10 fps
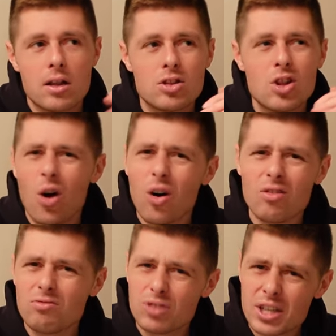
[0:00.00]
not
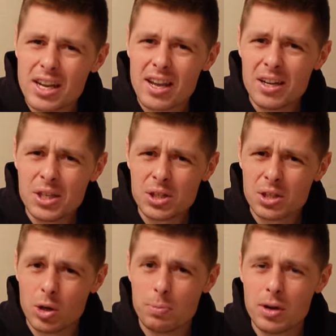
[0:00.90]
ridiculous
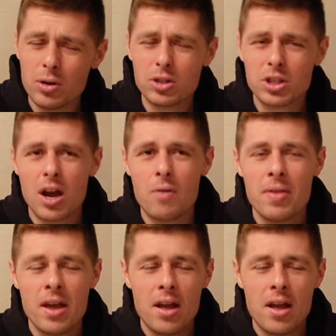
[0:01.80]
could be good so